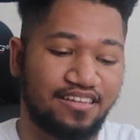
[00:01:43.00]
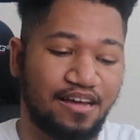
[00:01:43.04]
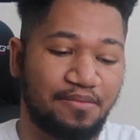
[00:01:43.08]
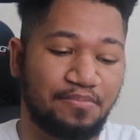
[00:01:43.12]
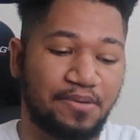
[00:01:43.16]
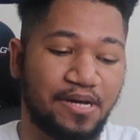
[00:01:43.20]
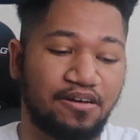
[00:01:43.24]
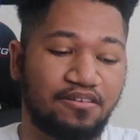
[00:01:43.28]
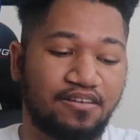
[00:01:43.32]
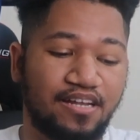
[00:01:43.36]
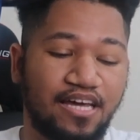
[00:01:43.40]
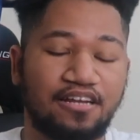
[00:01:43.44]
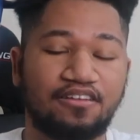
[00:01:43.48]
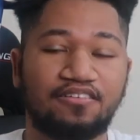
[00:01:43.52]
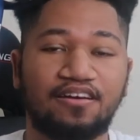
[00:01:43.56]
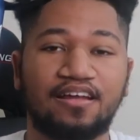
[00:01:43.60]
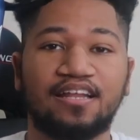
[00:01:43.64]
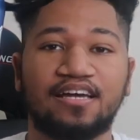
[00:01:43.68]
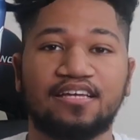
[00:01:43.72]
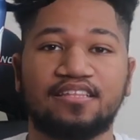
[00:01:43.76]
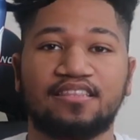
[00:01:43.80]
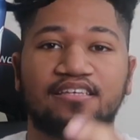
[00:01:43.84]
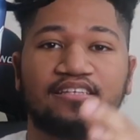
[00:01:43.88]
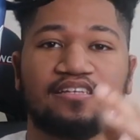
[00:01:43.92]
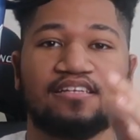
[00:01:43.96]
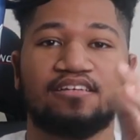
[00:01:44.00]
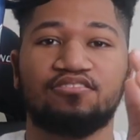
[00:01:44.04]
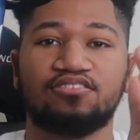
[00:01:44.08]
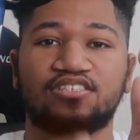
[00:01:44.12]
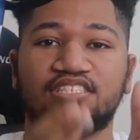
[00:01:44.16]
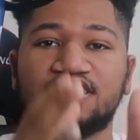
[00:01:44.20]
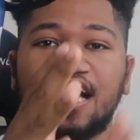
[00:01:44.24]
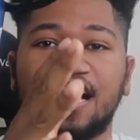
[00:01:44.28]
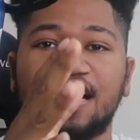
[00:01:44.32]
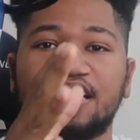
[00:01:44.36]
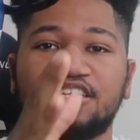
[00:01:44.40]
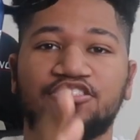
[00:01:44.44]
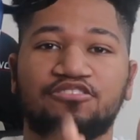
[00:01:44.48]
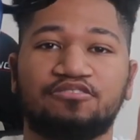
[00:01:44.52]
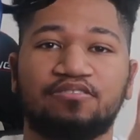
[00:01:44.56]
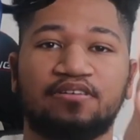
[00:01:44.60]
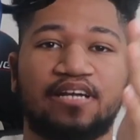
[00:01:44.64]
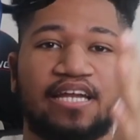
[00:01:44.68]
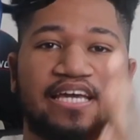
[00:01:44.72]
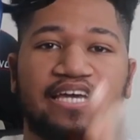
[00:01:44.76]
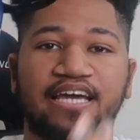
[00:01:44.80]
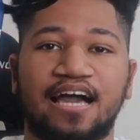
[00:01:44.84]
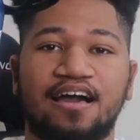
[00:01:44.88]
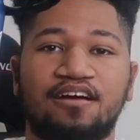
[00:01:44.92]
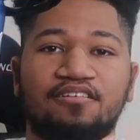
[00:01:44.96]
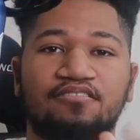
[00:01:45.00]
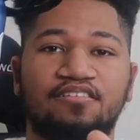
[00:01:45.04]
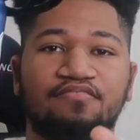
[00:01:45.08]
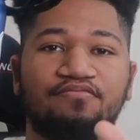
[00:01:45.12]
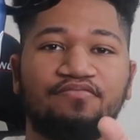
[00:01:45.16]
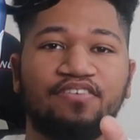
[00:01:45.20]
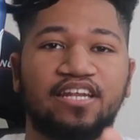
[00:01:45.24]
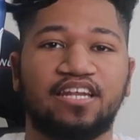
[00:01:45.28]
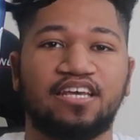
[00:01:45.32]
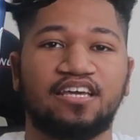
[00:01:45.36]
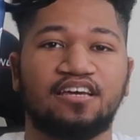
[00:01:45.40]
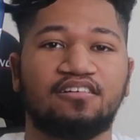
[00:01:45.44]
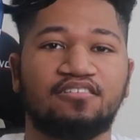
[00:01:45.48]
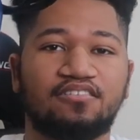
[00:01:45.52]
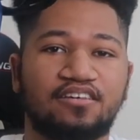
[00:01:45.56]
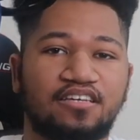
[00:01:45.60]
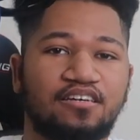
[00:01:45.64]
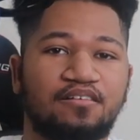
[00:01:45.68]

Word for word: I'm not gonna lie to you. I like the little side screen they got in the video.